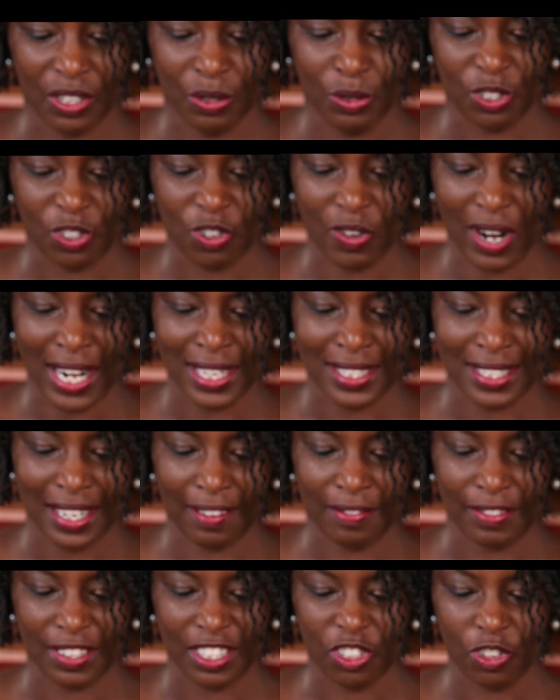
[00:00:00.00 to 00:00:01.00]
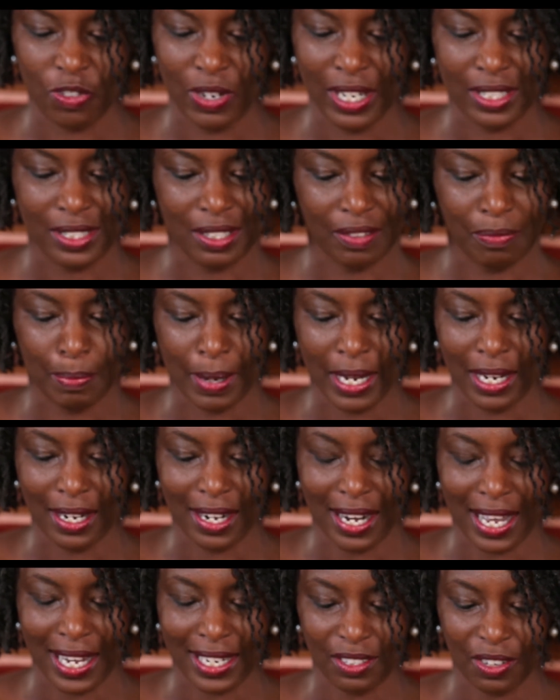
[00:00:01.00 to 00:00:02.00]
whose strides left streaks of pink
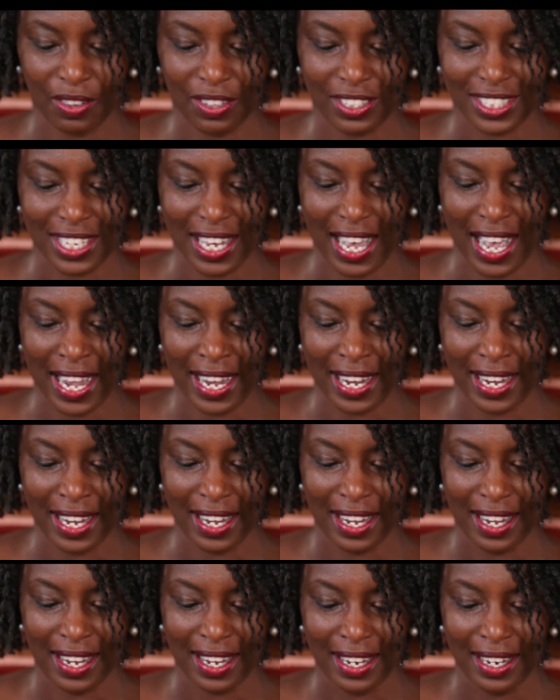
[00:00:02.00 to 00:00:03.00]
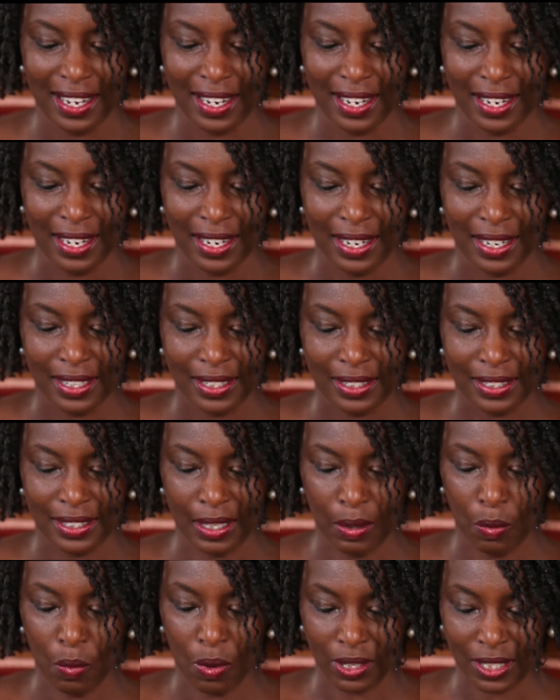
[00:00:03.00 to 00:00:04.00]
light on the sky.
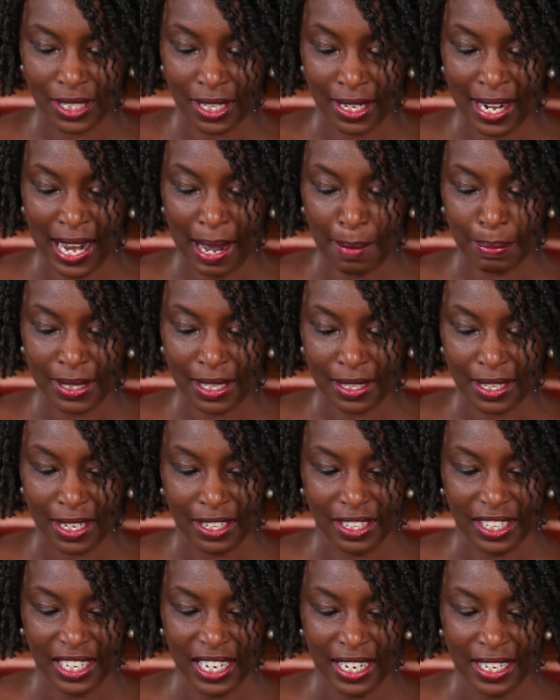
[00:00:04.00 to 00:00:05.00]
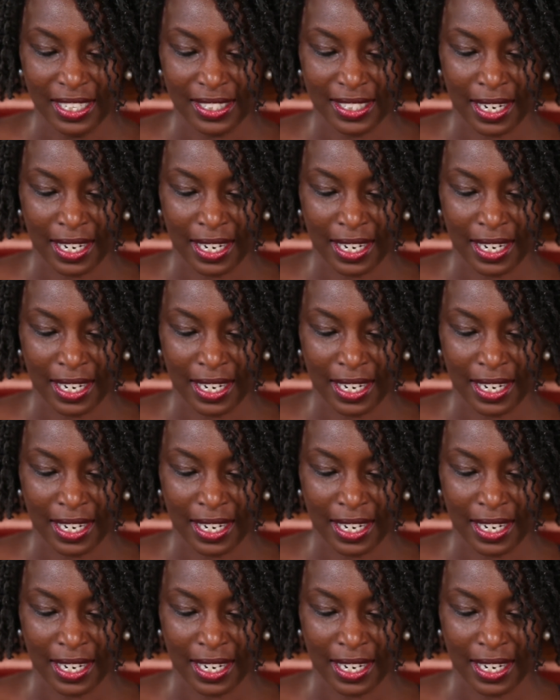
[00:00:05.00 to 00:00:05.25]
Seawater lapped at her knees